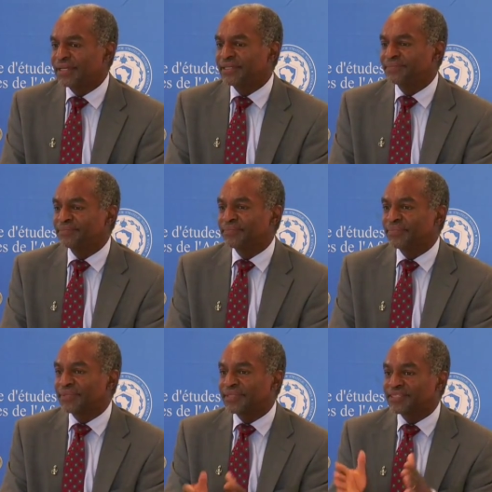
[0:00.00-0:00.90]
Um,
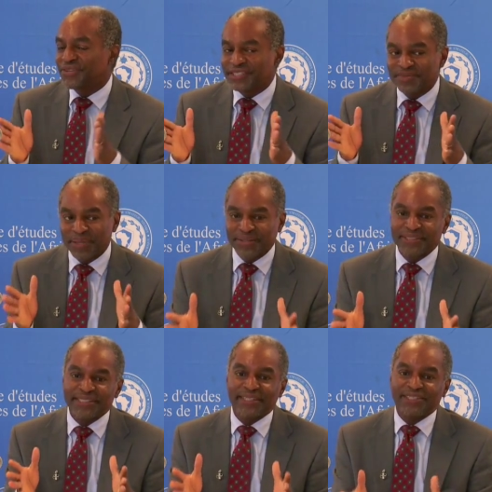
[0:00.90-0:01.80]
the
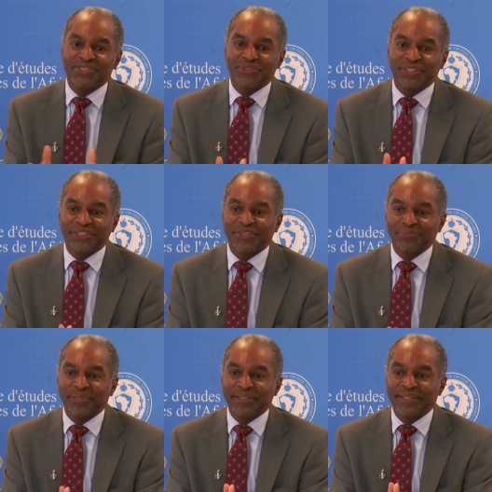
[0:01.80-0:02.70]
transparency issue in
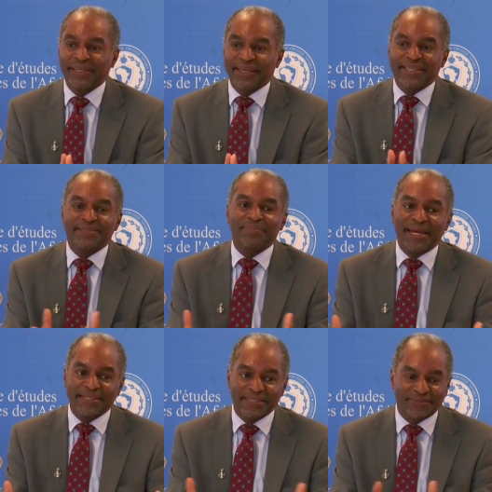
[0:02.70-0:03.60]
Ethiopia is
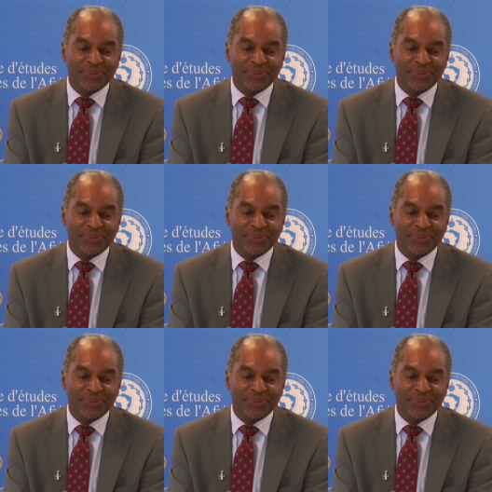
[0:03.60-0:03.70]
massive.